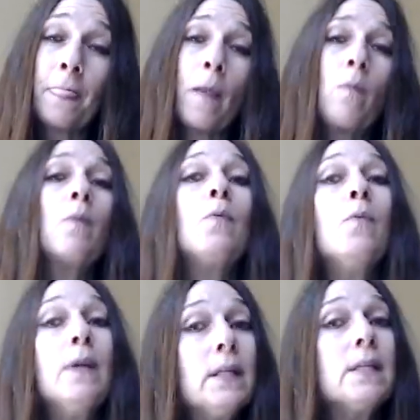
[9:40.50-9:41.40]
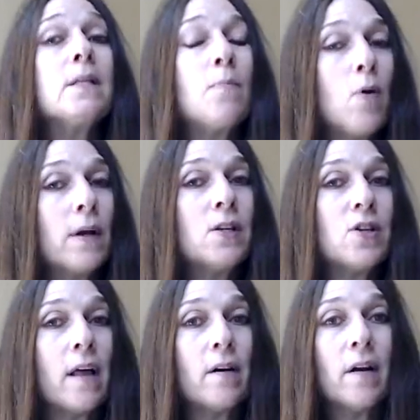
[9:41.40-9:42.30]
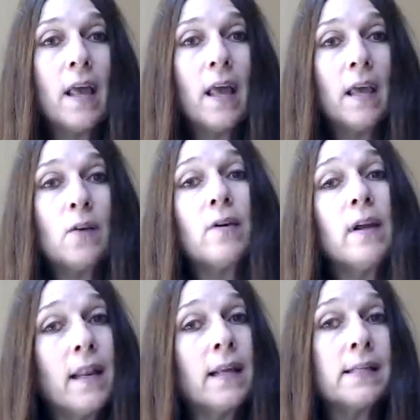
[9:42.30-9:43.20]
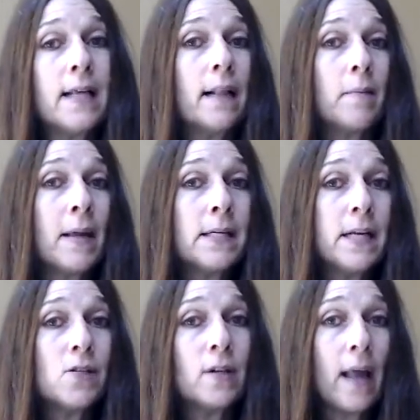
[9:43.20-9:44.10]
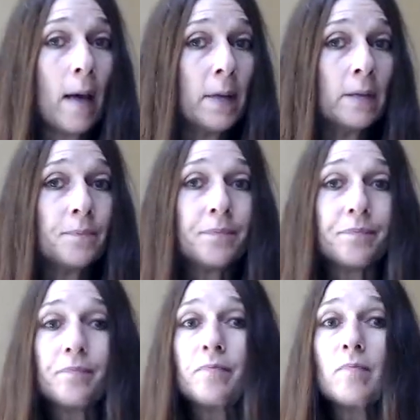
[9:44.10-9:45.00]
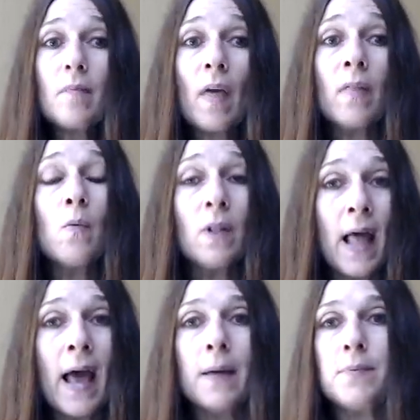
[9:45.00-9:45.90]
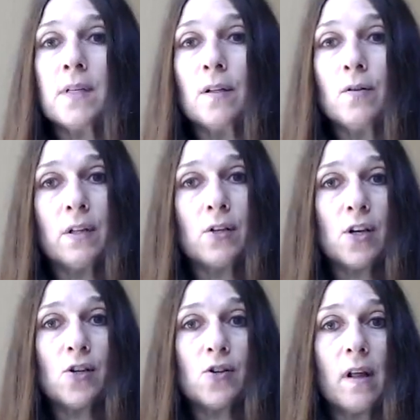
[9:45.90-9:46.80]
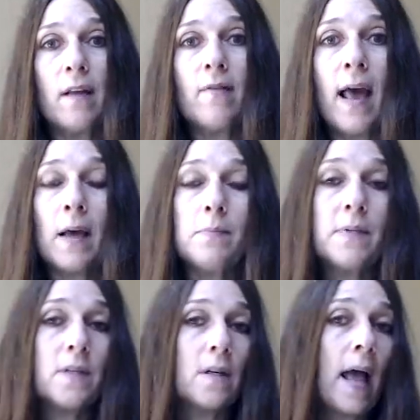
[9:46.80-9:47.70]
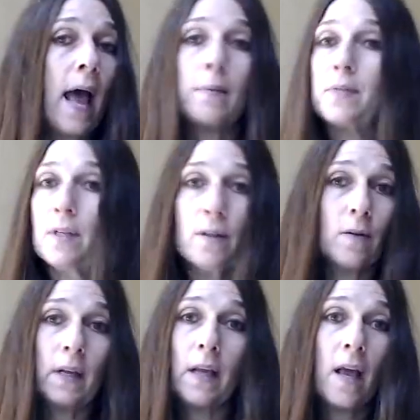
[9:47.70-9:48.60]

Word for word: And we really support each other in creating a daily meditation habit that will absolutely change your life. Absol- absolutely.